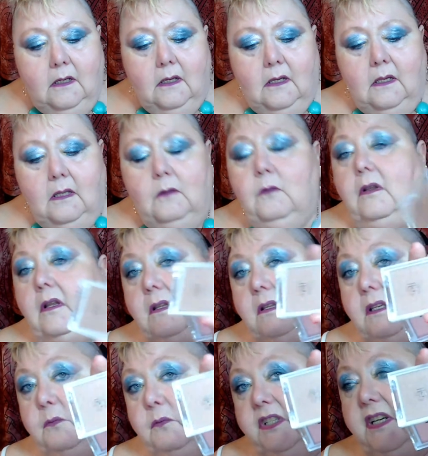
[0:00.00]
Well, this
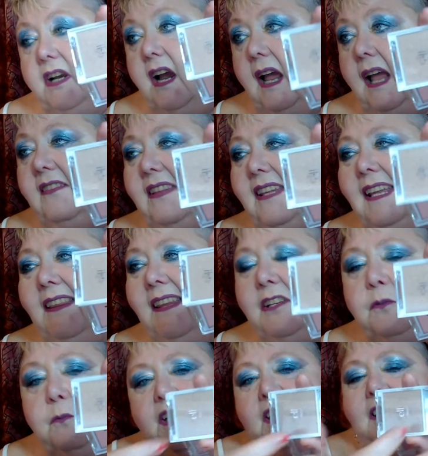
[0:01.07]
one's this one
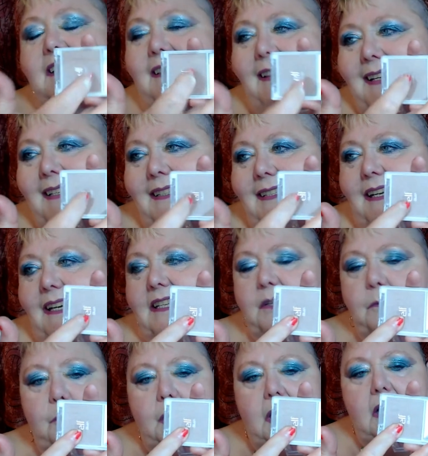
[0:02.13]
is listed as a
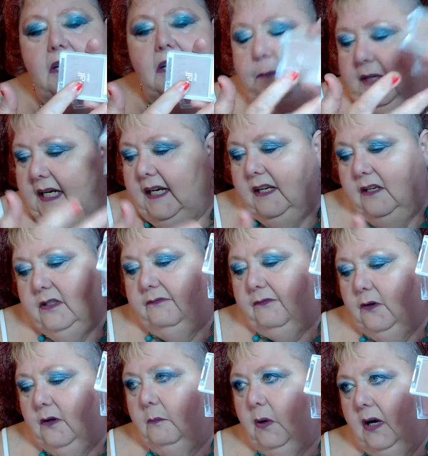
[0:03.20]
blush, but I use it for a
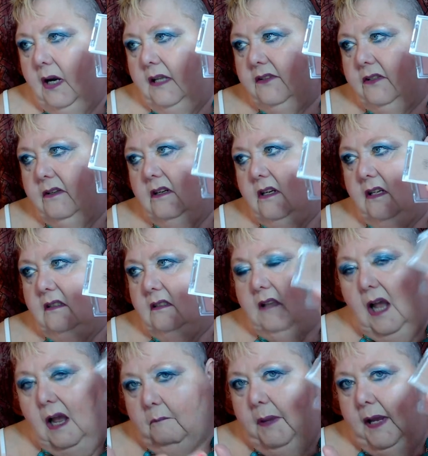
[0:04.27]
bronzer because I'm
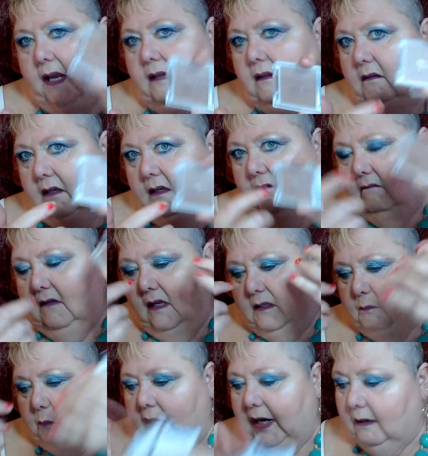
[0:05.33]
pale and it's
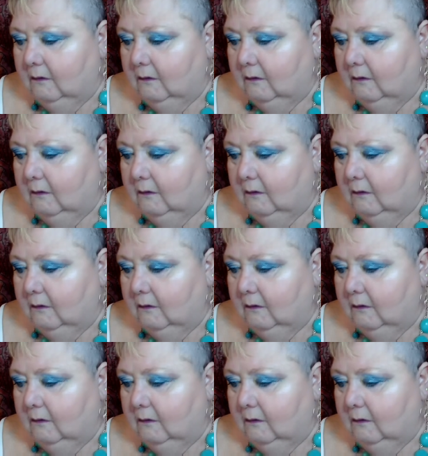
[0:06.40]
brown.